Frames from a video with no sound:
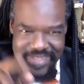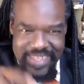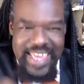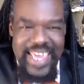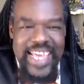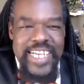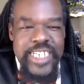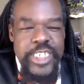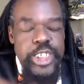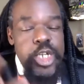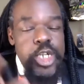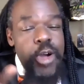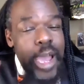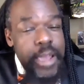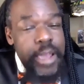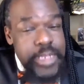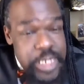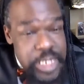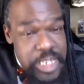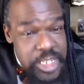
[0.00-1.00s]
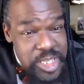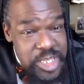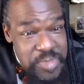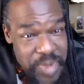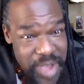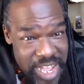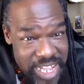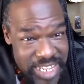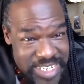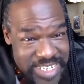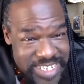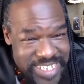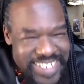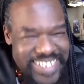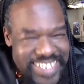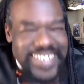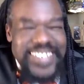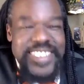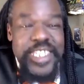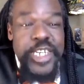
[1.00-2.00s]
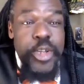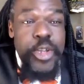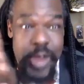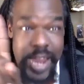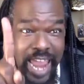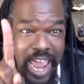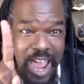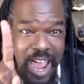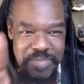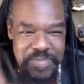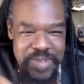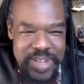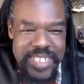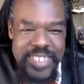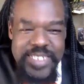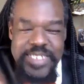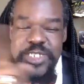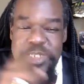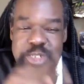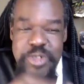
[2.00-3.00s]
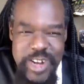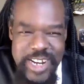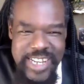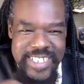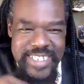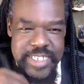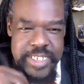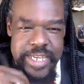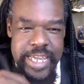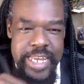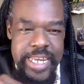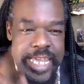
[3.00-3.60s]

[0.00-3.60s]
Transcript: So I took the bus, the Greyhound bus, to Oregon State.